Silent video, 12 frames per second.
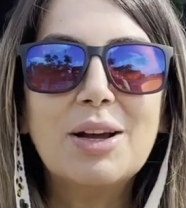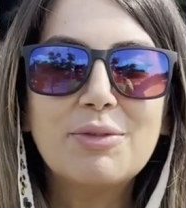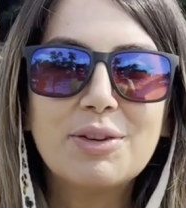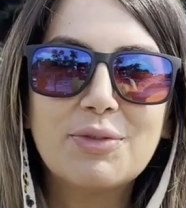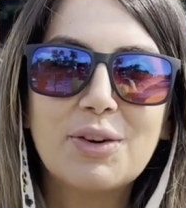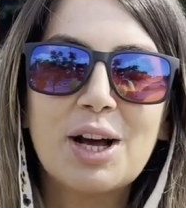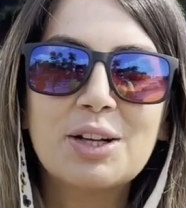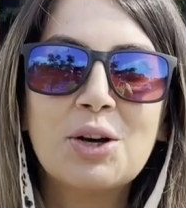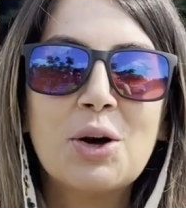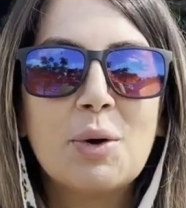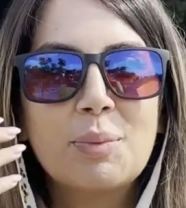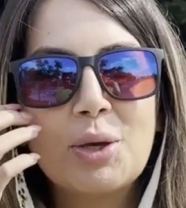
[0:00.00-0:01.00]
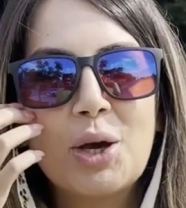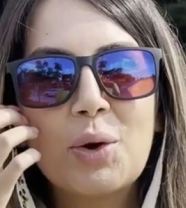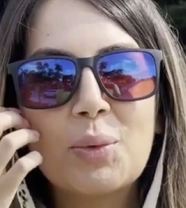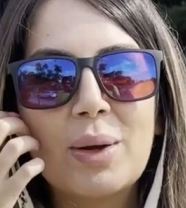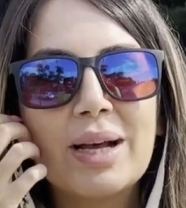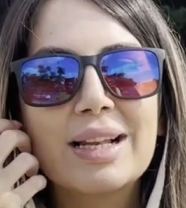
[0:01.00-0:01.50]
everyone, hope you
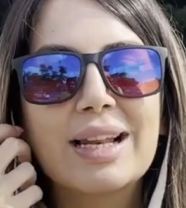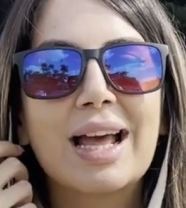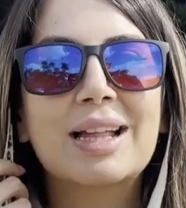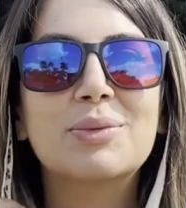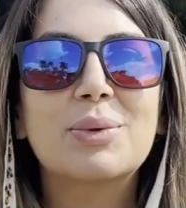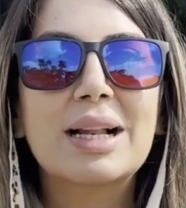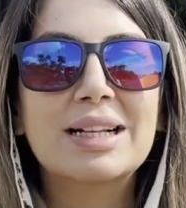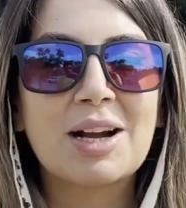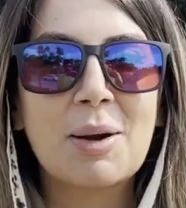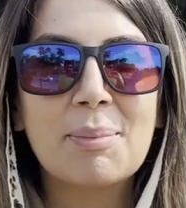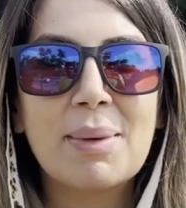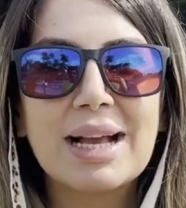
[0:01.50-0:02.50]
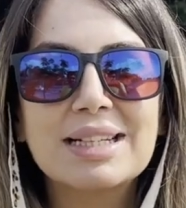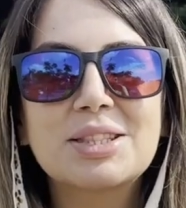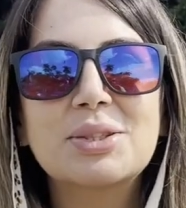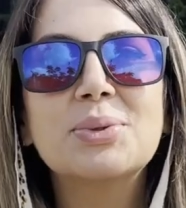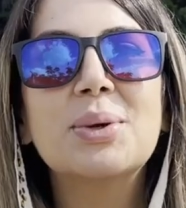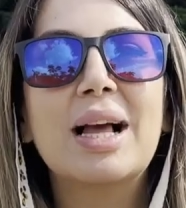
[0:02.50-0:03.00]
are well and welcome back
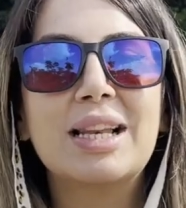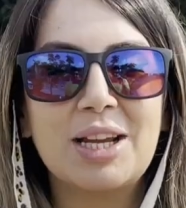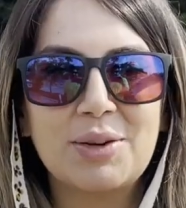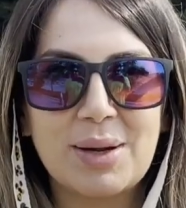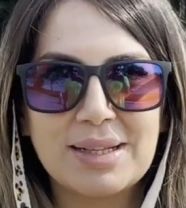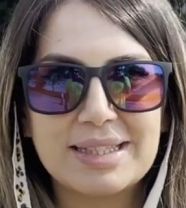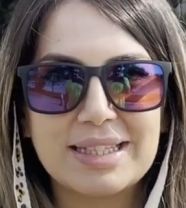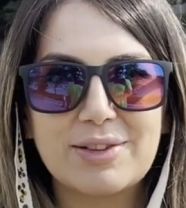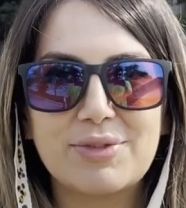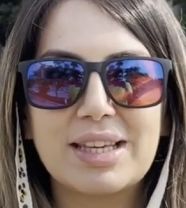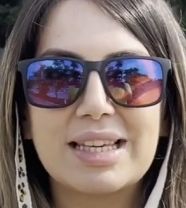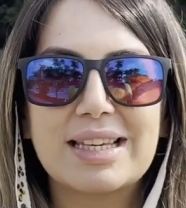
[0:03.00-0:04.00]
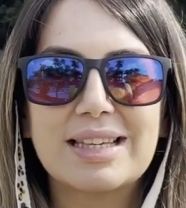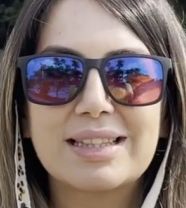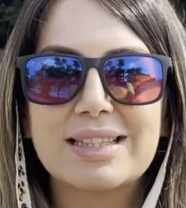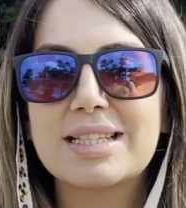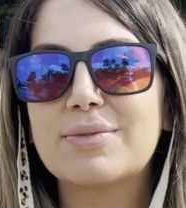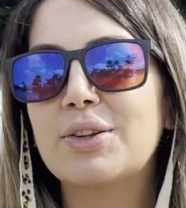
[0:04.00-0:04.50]
to Hello Iran TV. In
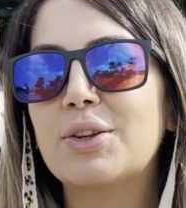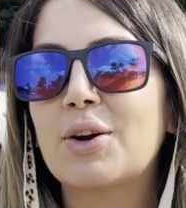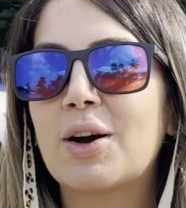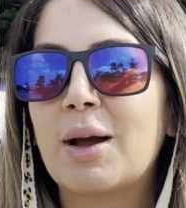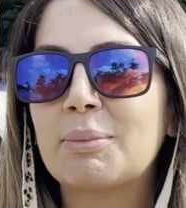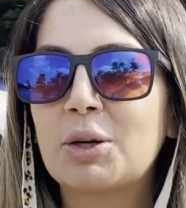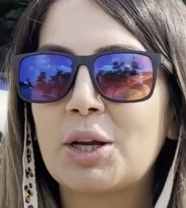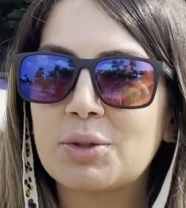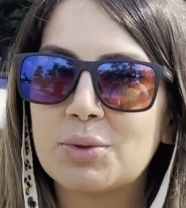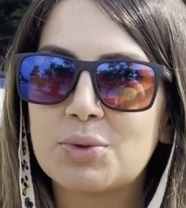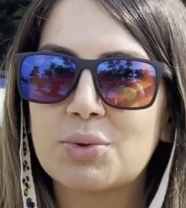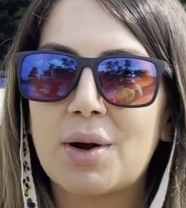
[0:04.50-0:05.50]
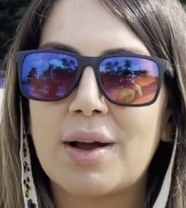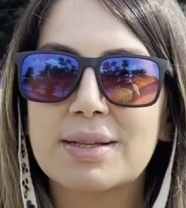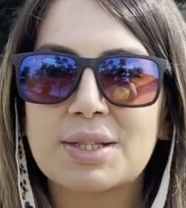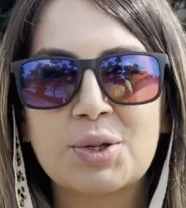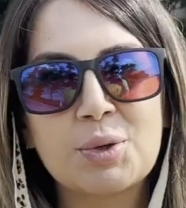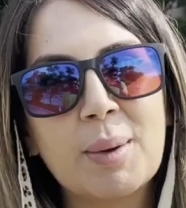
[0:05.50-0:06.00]
this video, I'm going to try
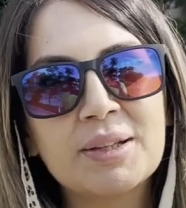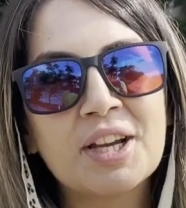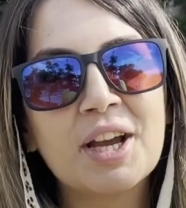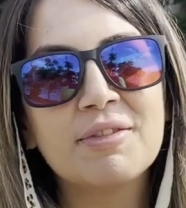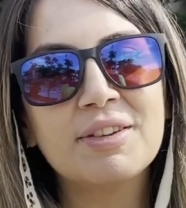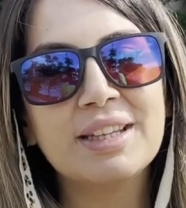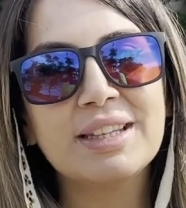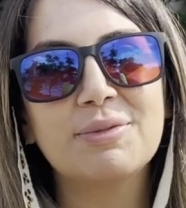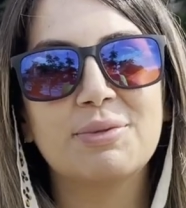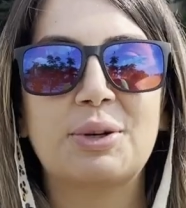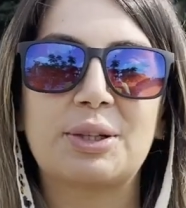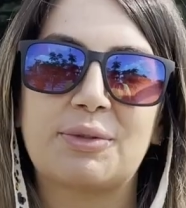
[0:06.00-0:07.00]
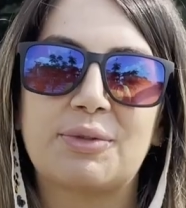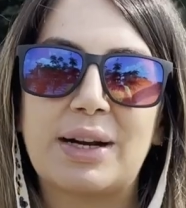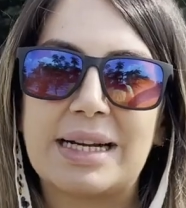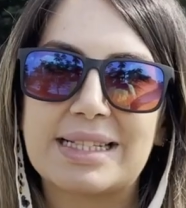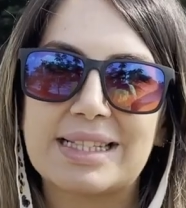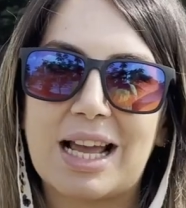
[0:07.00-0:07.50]
scuba diving for the
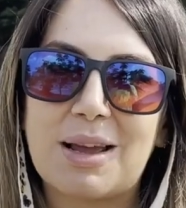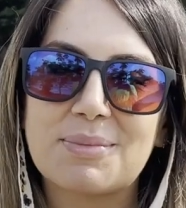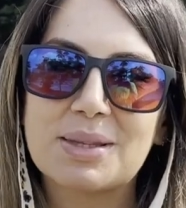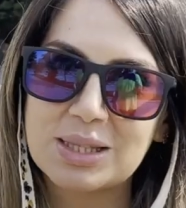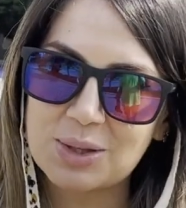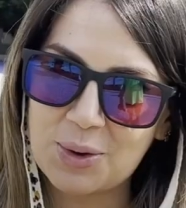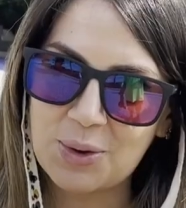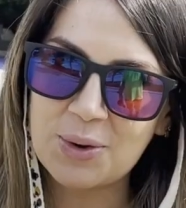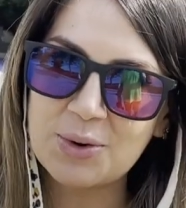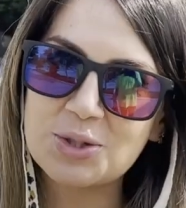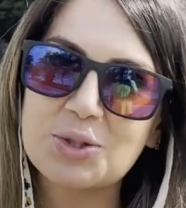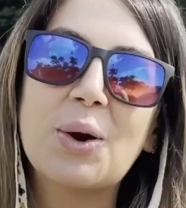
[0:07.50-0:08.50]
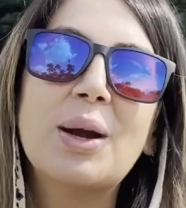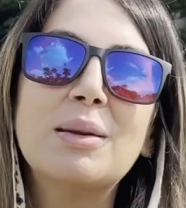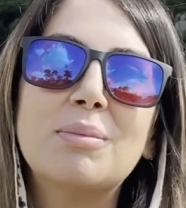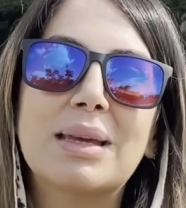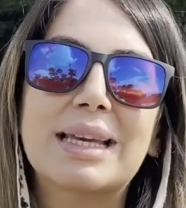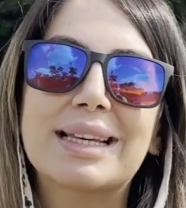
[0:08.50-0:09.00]
first time. So
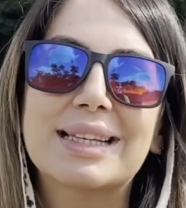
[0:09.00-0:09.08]
join me.